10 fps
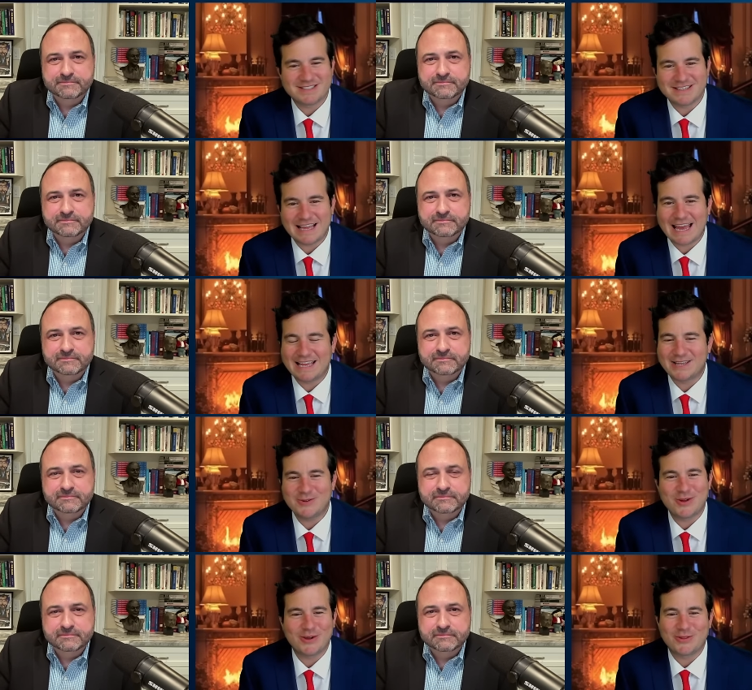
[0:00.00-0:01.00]
Speaker 1: and that. You
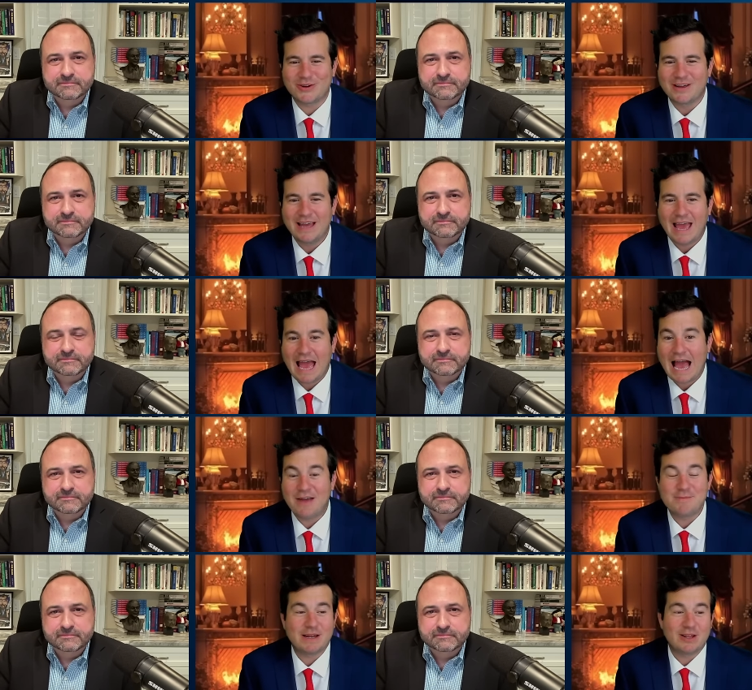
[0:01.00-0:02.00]
know, they're.
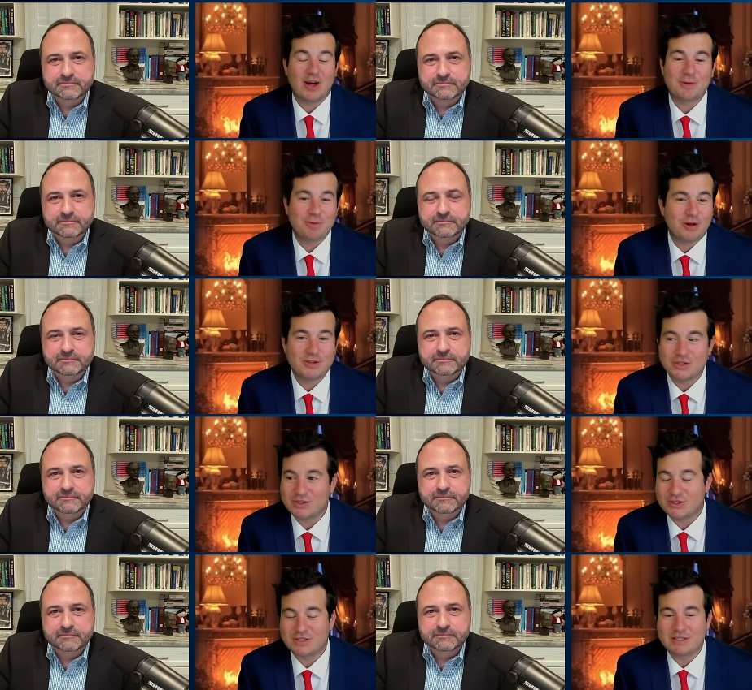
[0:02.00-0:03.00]
I've met a lot of
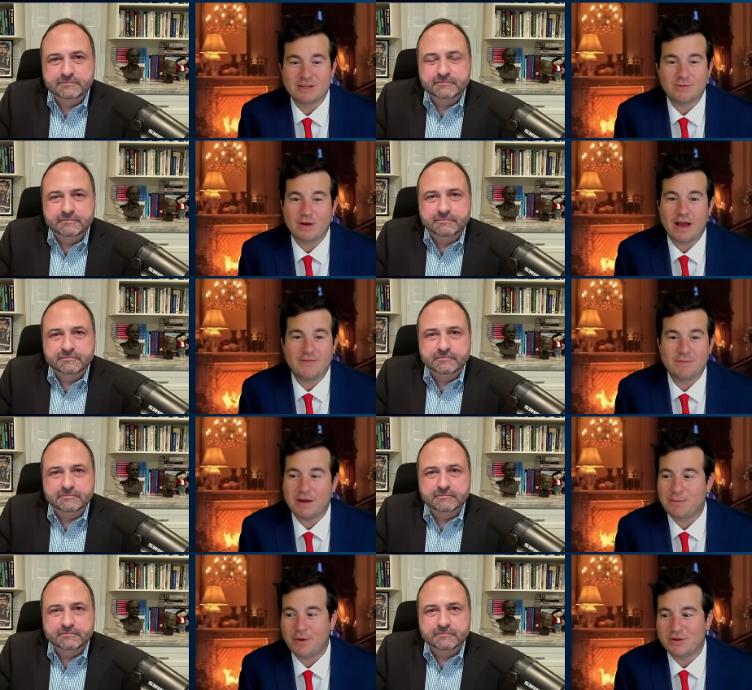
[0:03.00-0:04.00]
politicians. I haven't
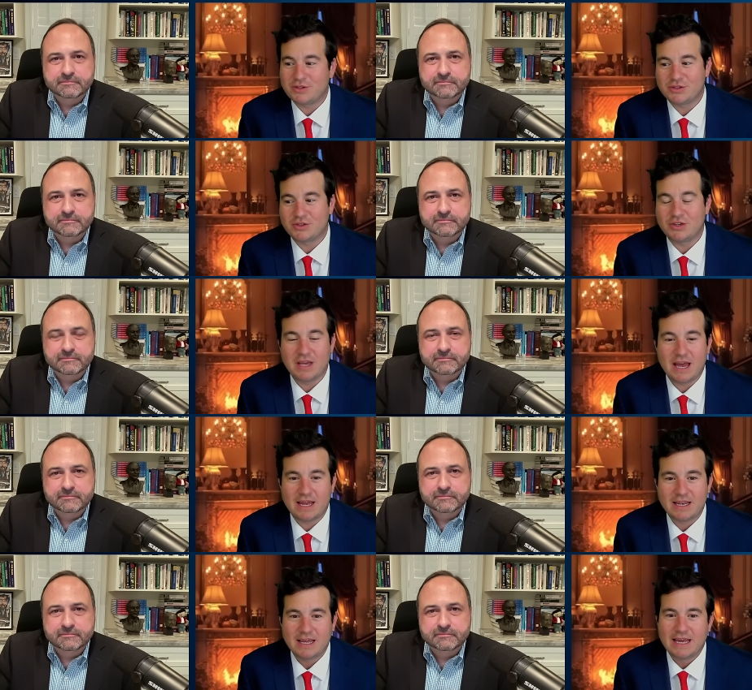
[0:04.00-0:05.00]
met a politician
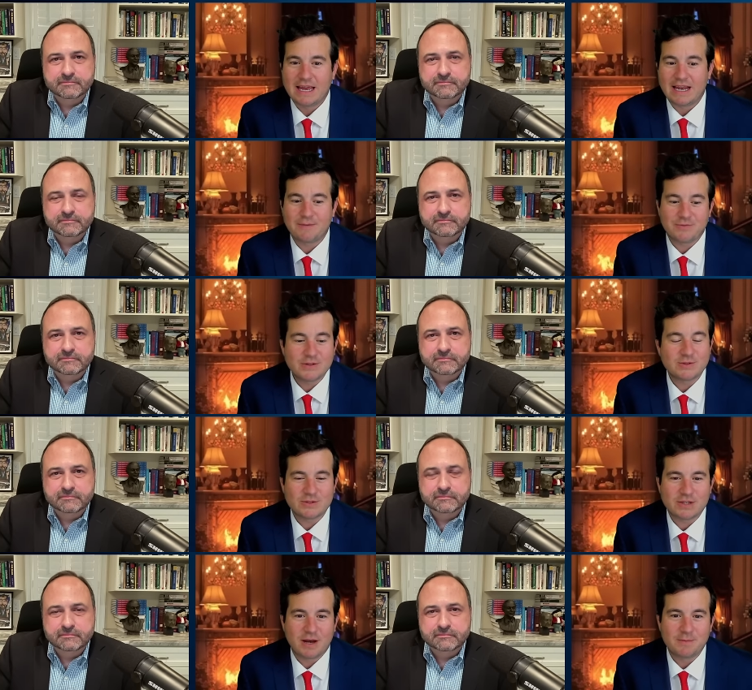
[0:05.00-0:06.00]
yet, and I'm friends with
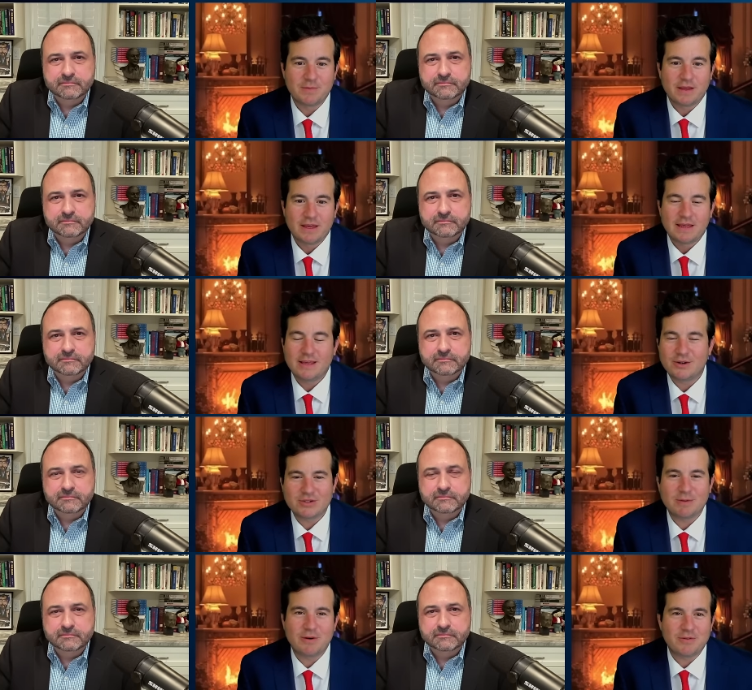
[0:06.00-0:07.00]
some. You know,
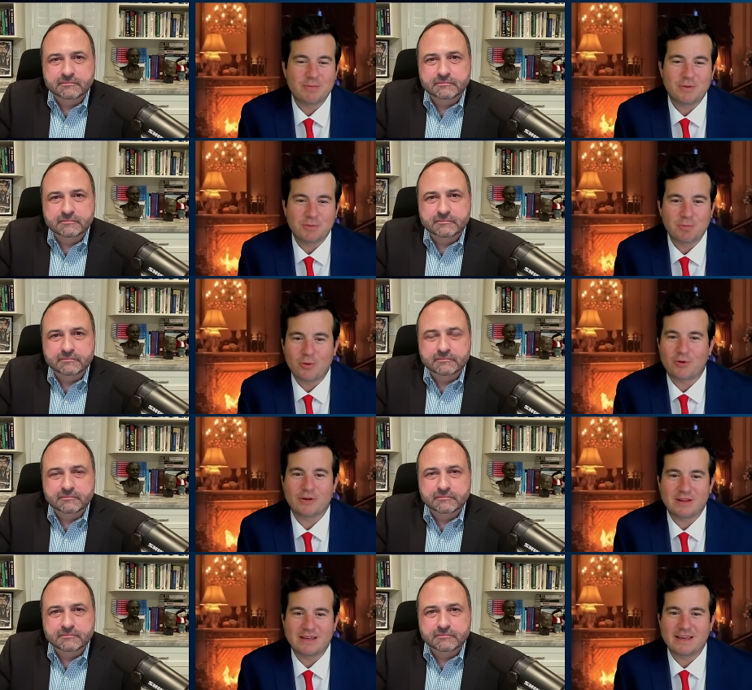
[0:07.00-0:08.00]
some of them are
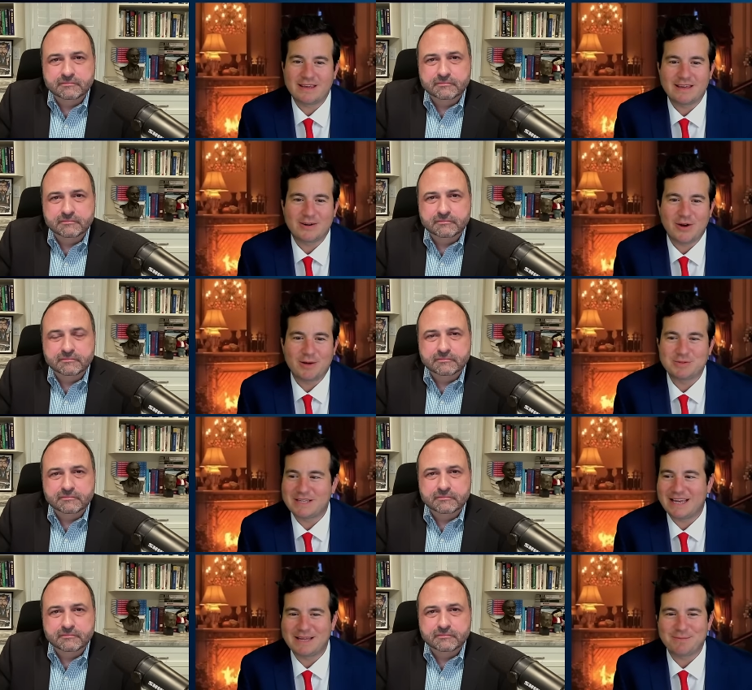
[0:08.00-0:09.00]
morally, you know,
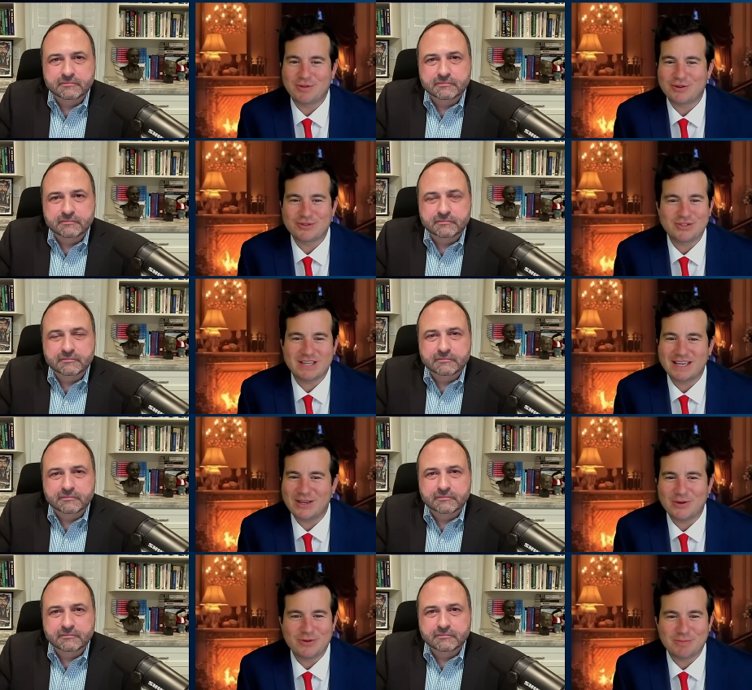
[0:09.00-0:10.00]
upstanding, but they're just like
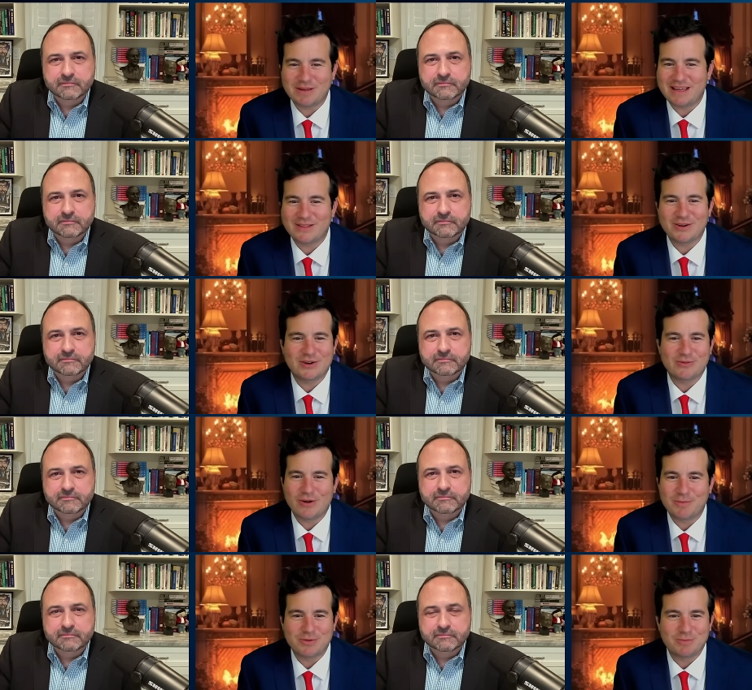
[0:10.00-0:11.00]
you and me. They're
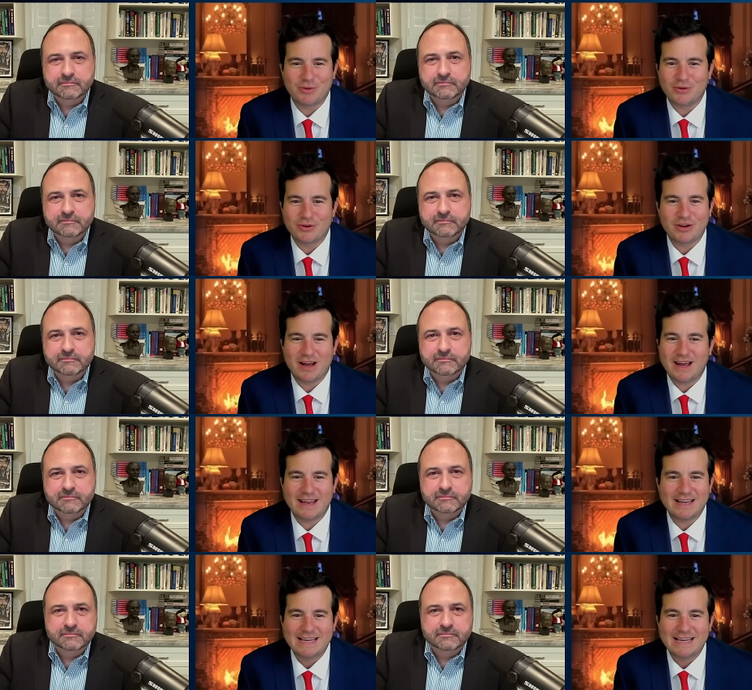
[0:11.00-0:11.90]
corruptible. They're not.